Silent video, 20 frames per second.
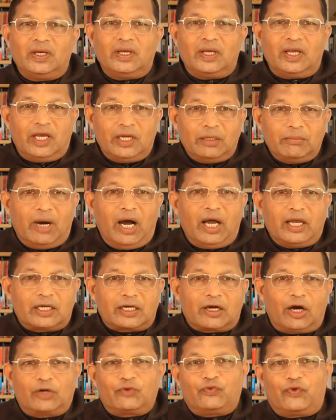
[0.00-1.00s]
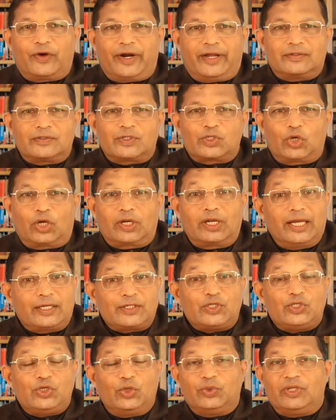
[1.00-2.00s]
In my conference on
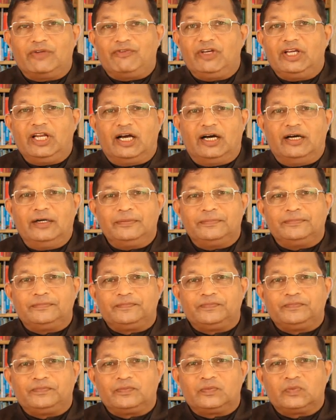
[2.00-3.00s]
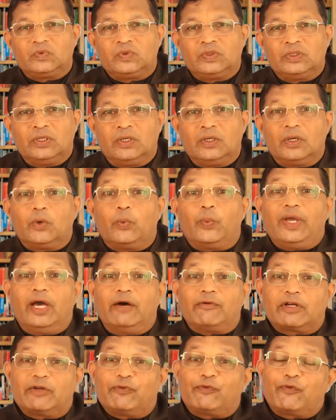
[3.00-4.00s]
Lectio Divina, we
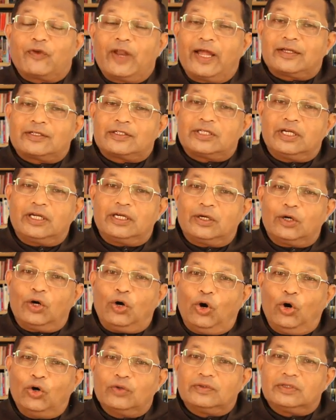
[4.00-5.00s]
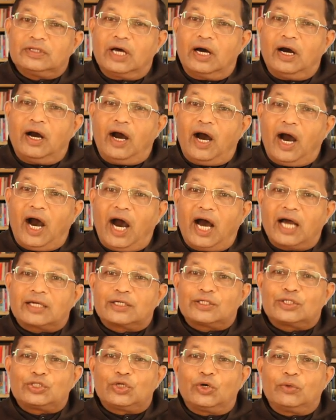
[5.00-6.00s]
have reflected on the
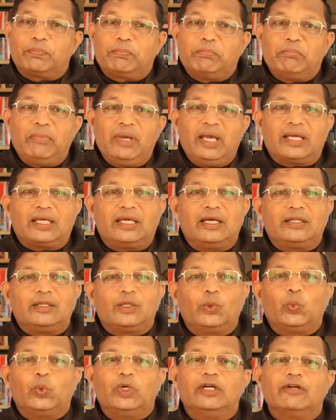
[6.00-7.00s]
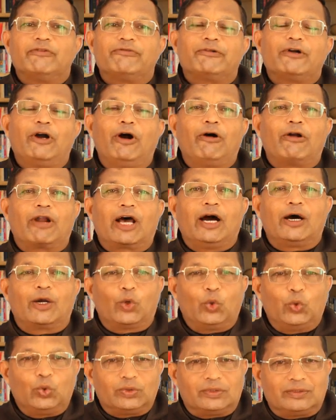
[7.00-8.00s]
art of making the Word of God our
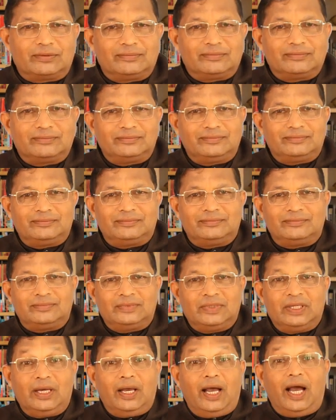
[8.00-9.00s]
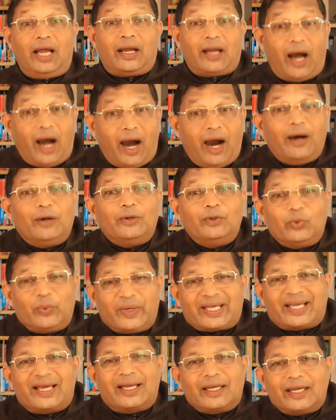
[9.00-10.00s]
own and how
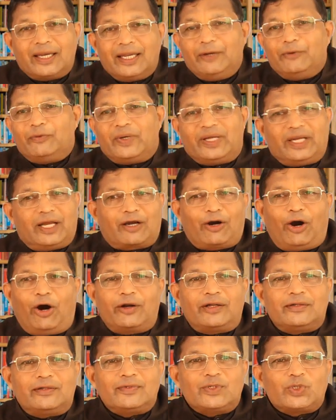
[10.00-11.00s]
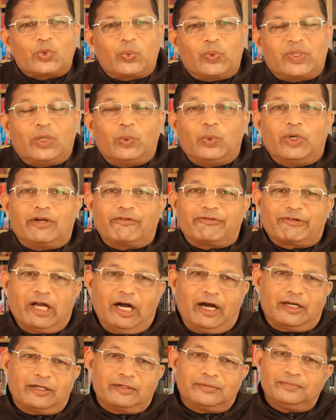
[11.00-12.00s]
we can live in accordance with the Word of
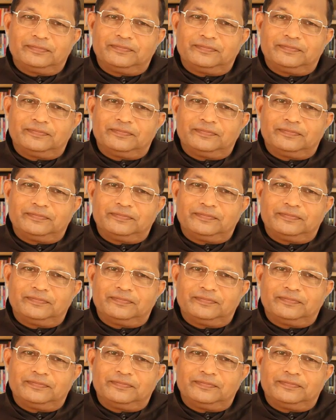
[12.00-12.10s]
God.